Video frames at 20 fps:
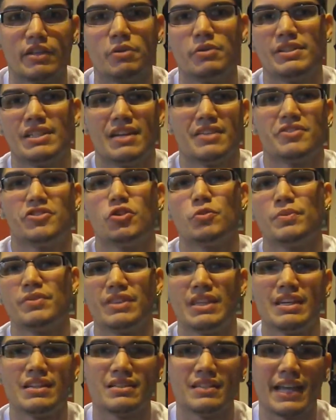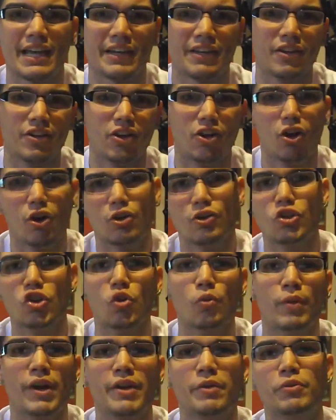was saying stupid things like, oh,
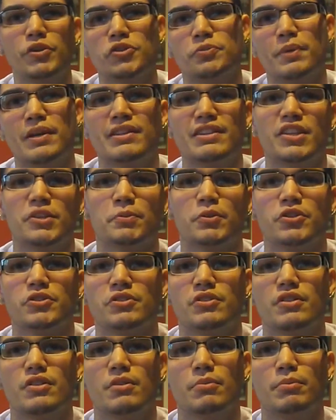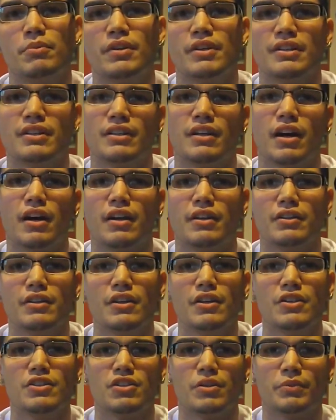nobody would spend this much money on
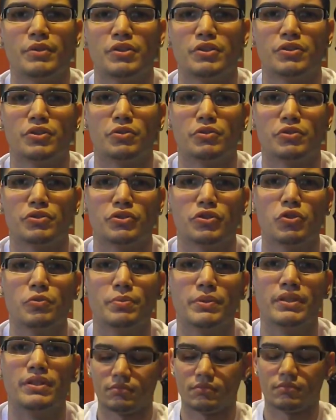something so stupid.